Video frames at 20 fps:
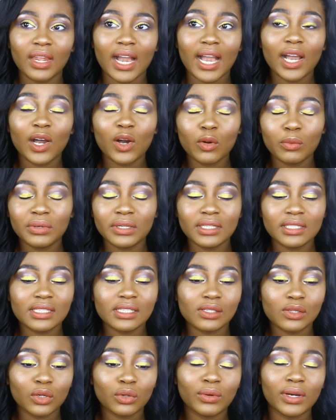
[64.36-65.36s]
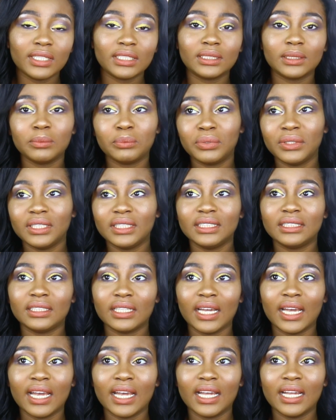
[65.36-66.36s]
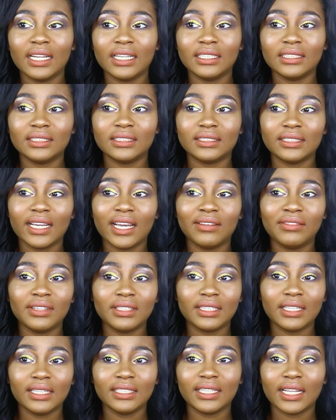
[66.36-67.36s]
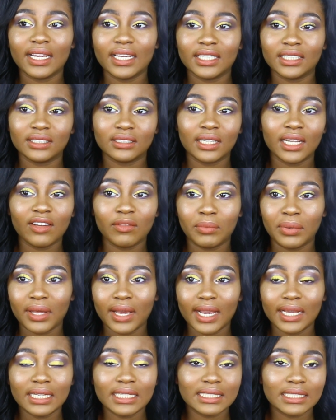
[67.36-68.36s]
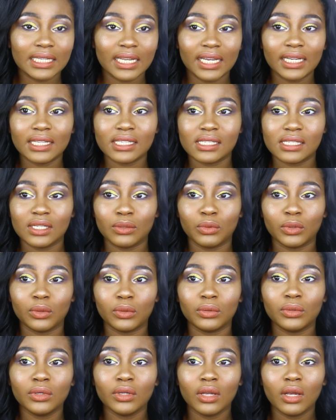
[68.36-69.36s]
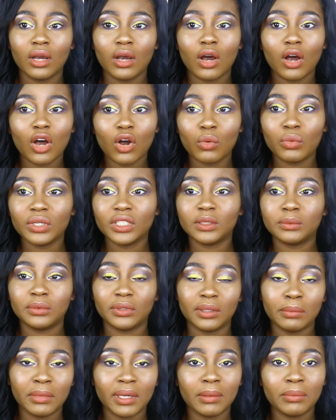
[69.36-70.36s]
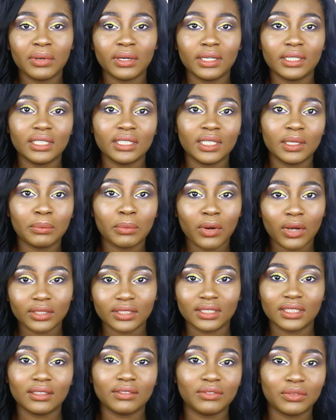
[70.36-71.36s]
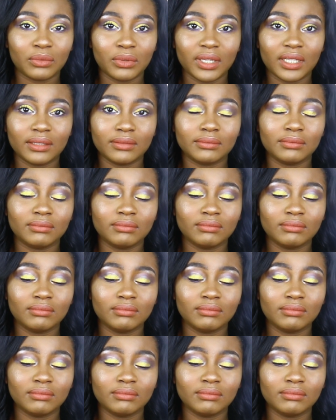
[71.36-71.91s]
I hope he still rests in peace and everything that he's left behind, his legacy, will always be remembered in a positive way.